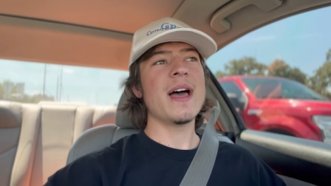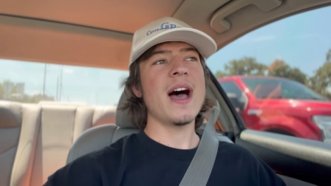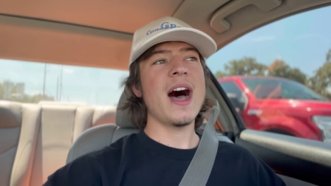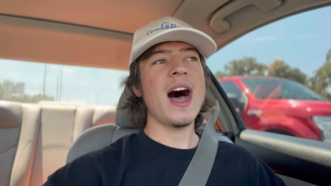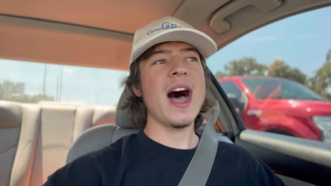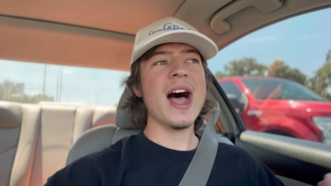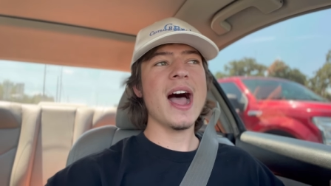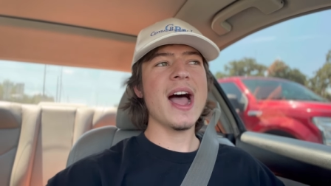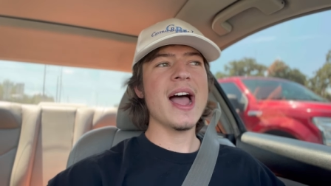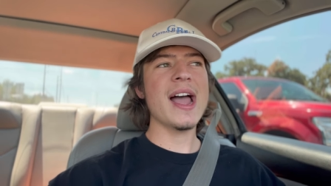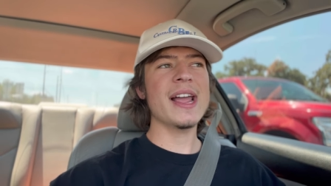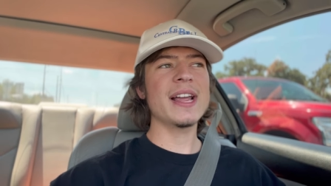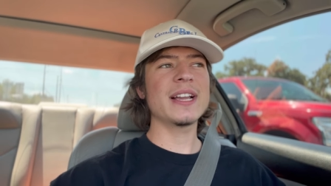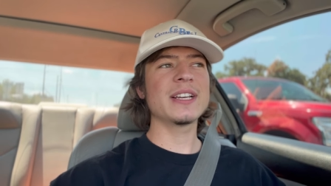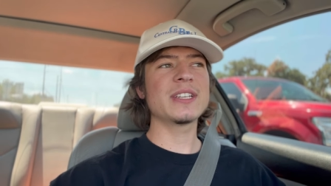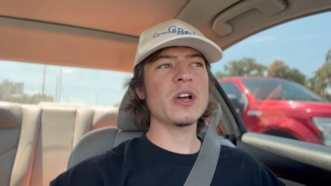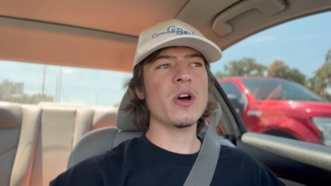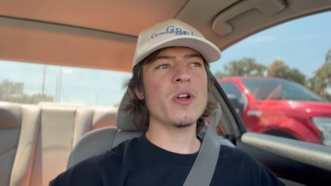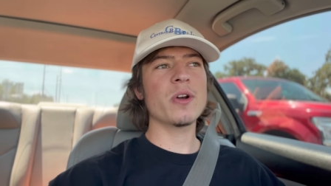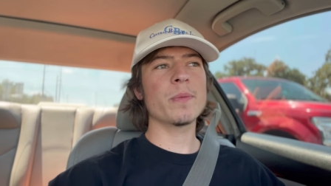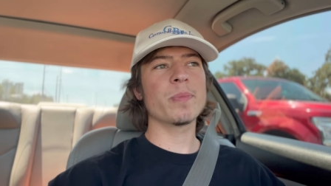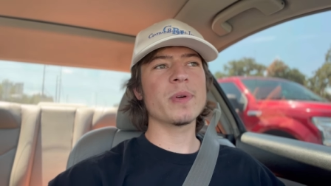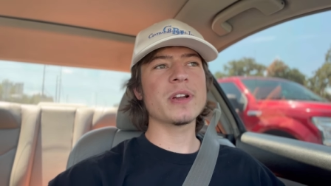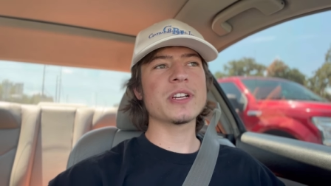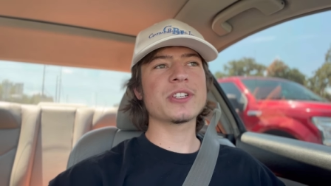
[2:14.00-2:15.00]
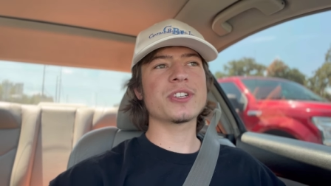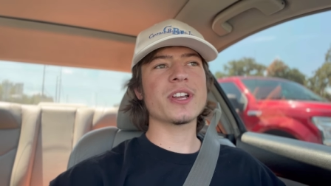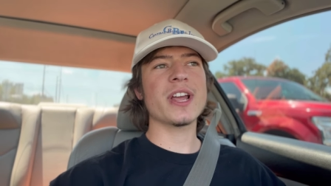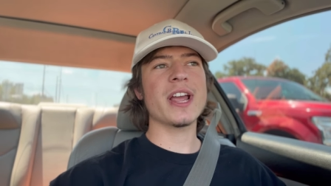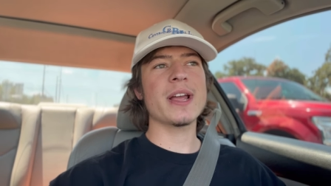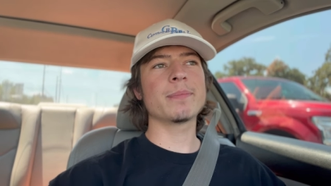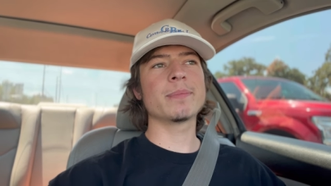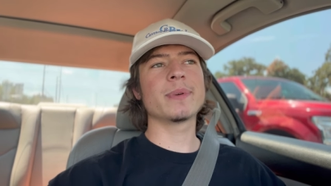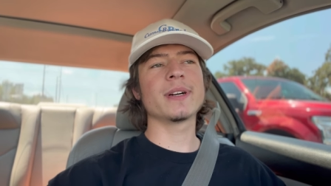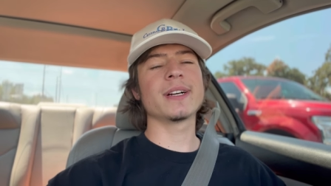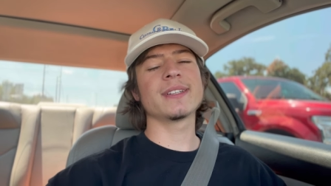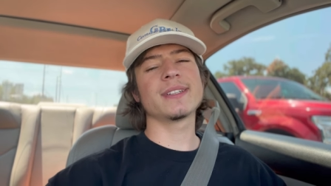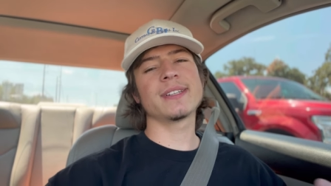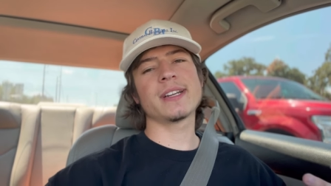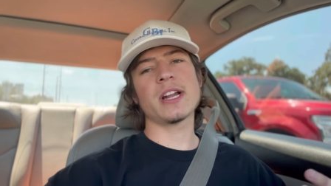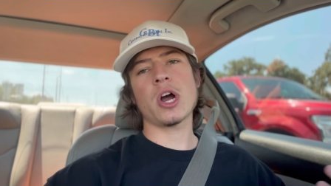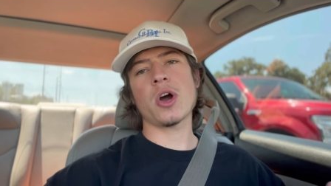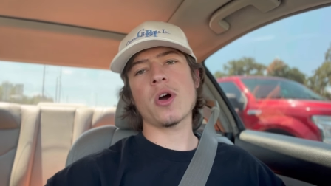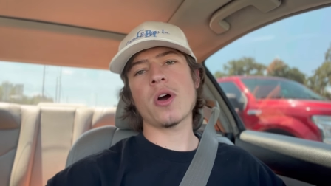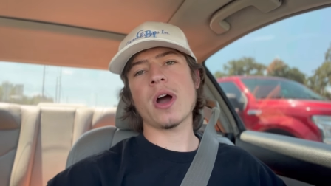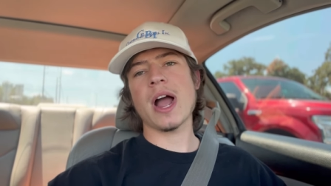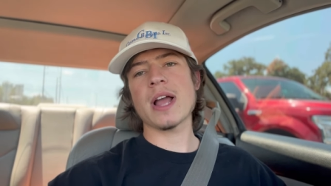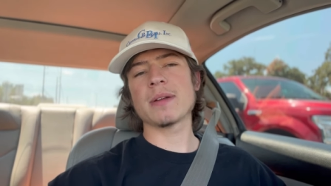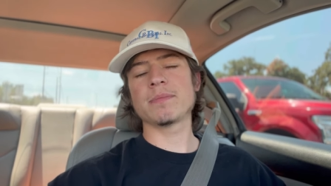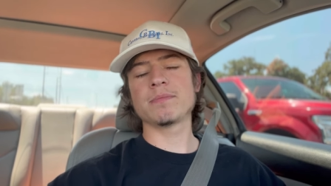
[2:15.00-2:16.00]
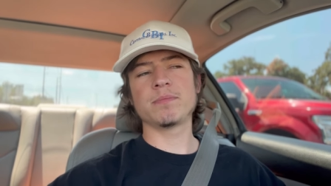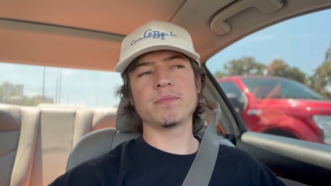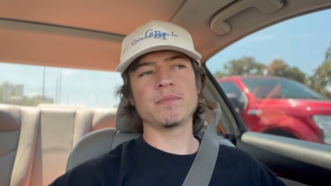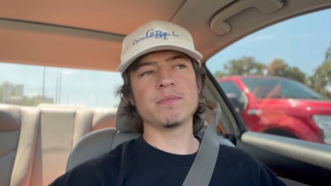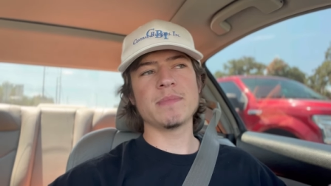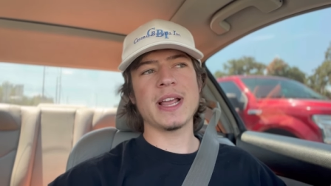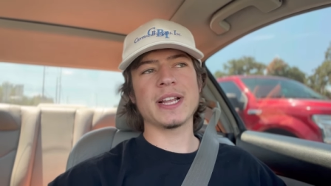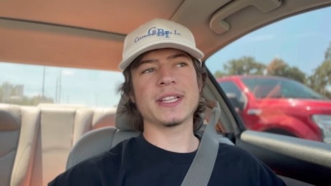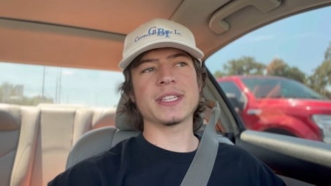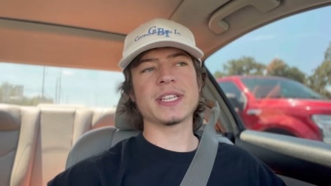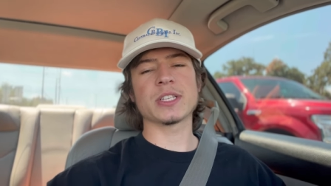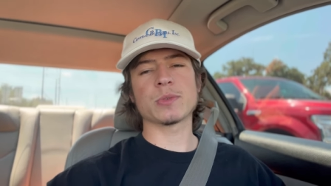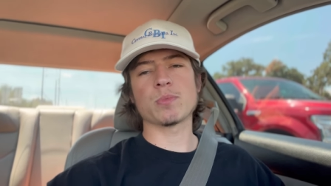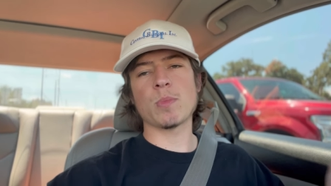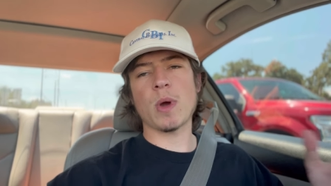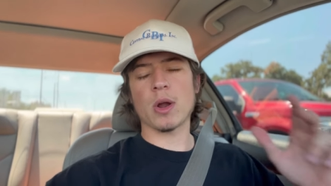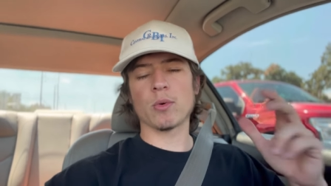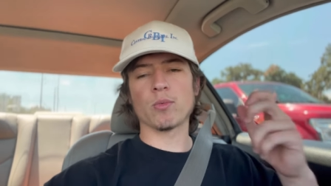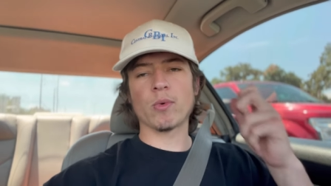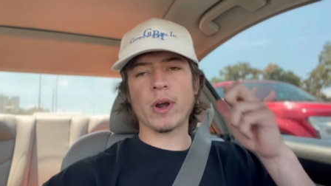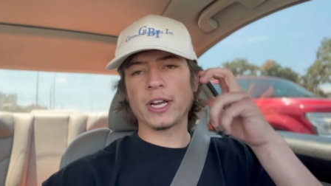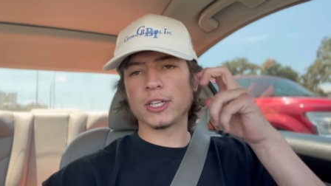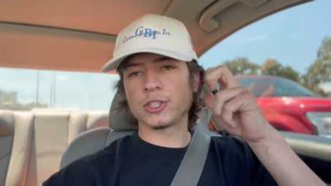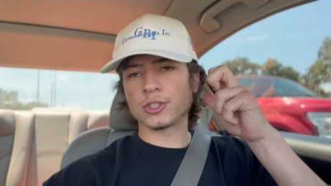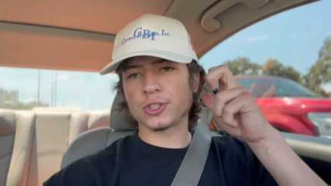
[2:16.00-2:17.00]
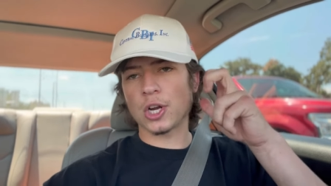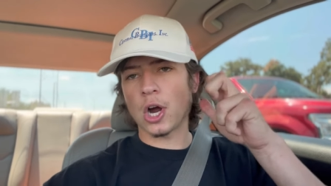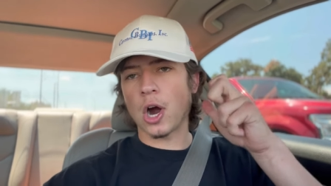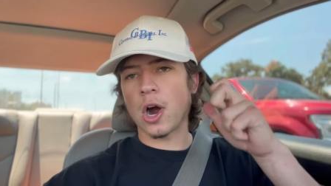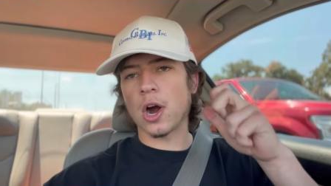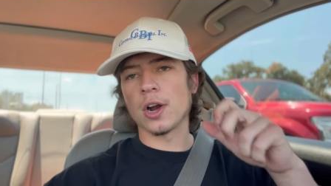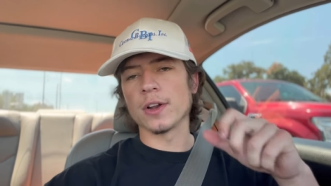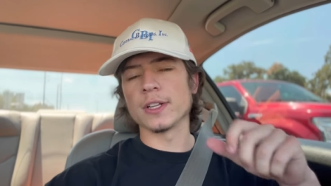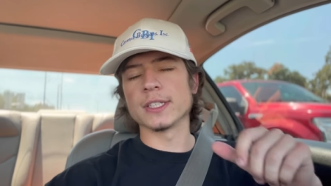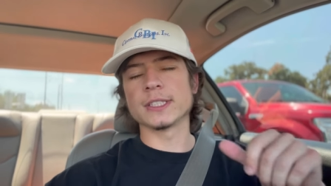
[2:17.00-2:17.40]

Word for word: I don't appreciate, but you know, I make this my race car,